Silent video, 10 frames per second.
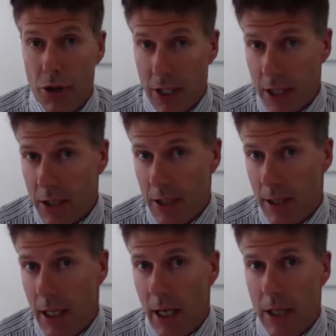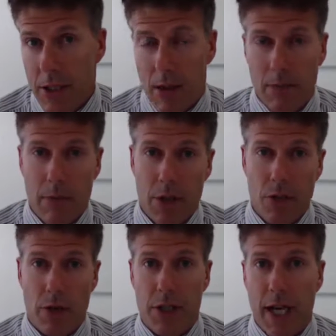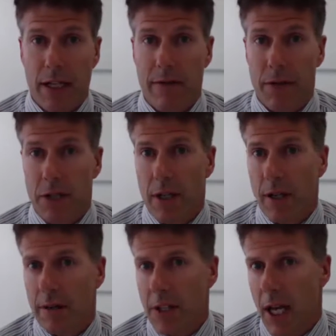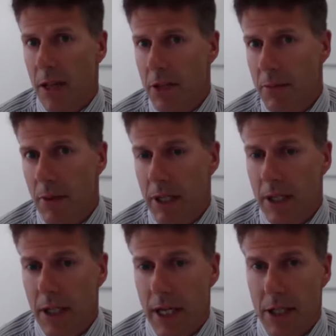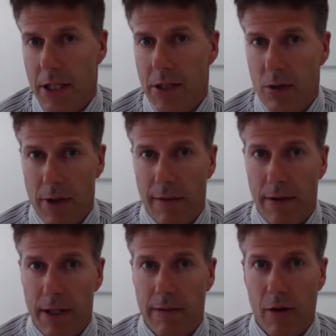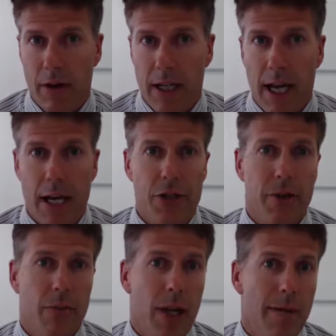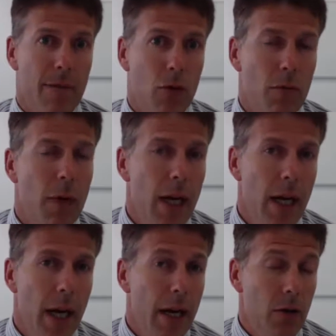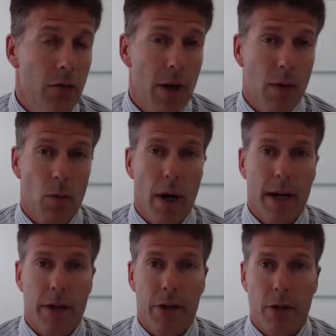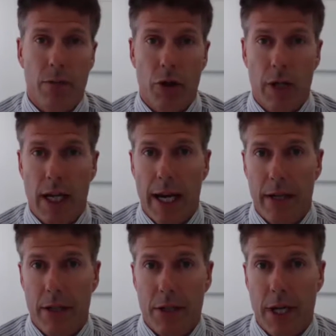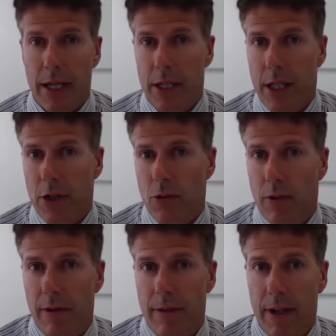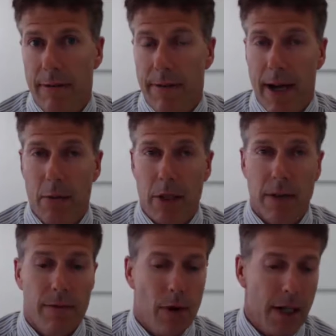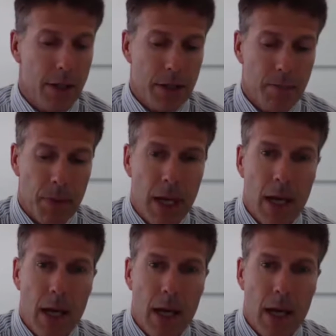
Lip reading: using it, and some is not as active as others, but yeah, it's still definitely a very engaging platform and a great way to communicate and stay in touch with family and friends.